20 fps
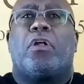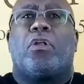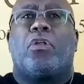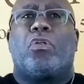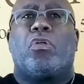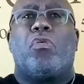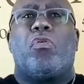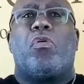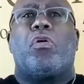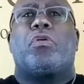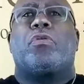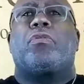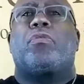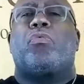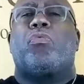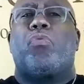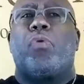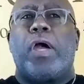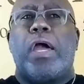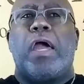Lord,
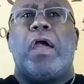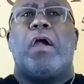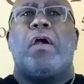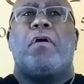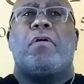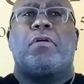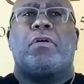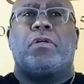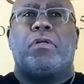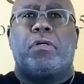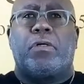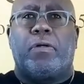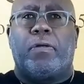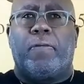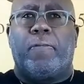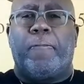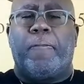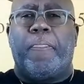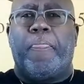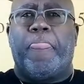where
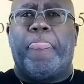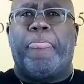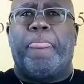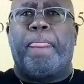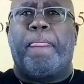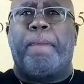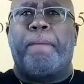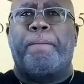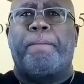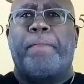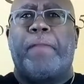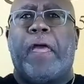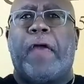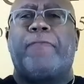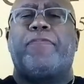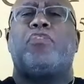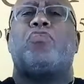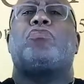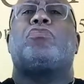have